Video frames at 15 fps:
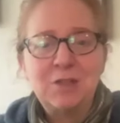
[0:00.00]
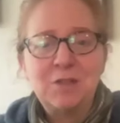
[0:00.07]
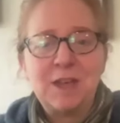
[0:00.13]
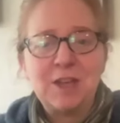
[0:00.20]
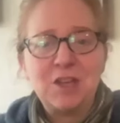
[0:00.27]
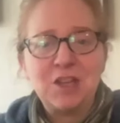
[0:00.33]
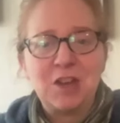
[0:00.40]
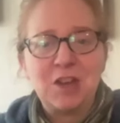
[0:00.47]

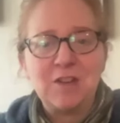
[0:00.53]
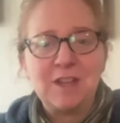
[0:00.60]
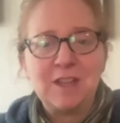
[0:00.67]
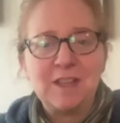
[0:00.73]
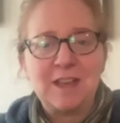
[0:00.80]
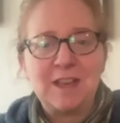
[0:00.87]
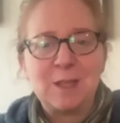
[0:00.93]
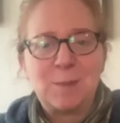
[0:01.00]
Do they,
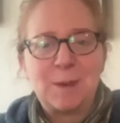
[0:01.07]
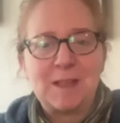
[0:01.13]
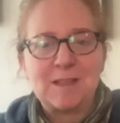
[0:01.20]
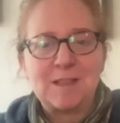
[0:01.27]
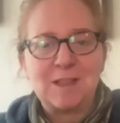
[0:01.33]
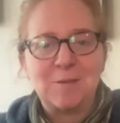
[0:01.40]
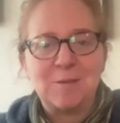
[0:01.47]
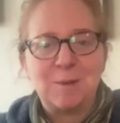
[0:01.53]
Jody? The
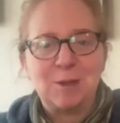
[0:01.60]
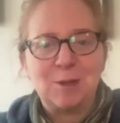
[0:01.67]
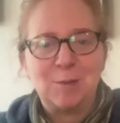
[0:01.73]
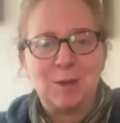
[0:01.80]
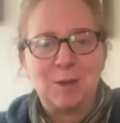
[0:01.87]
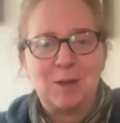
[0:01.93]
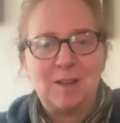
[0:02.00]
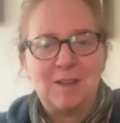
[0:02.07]
expats love
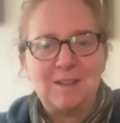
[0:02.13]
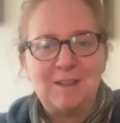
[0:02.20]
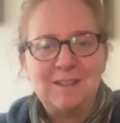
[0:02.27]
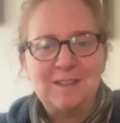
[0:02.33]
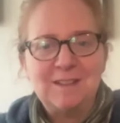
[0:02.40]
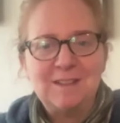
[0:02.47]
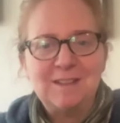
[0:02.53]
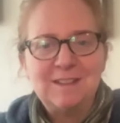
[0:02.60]
pickleball?
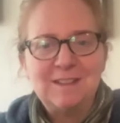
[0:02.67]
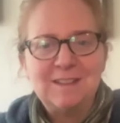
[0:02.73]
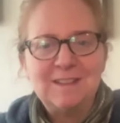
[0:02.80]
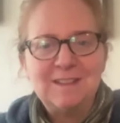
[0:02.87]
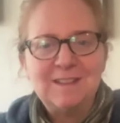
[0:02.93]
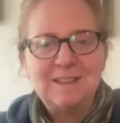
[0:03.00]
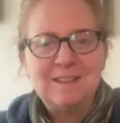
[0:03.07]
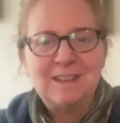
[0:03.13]

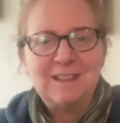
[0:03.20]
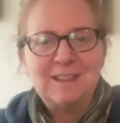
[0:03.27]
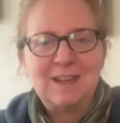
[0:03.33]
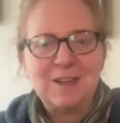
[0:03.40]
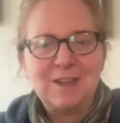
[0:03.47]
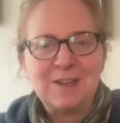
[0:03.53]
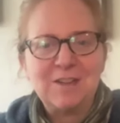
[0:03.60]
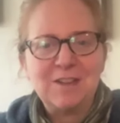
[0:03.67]

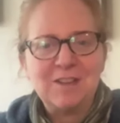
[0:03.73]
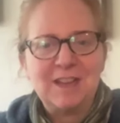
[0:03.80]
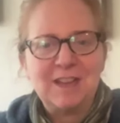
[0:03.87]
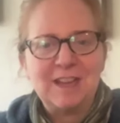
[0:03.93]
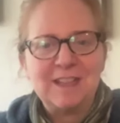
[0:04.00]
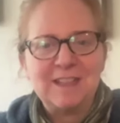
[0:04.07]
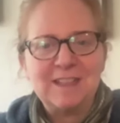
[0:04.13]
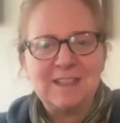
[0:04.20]
How do you know
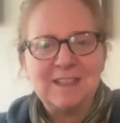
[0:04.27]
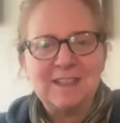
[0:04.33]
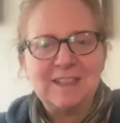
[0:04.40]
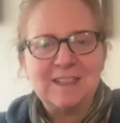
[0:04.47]
that?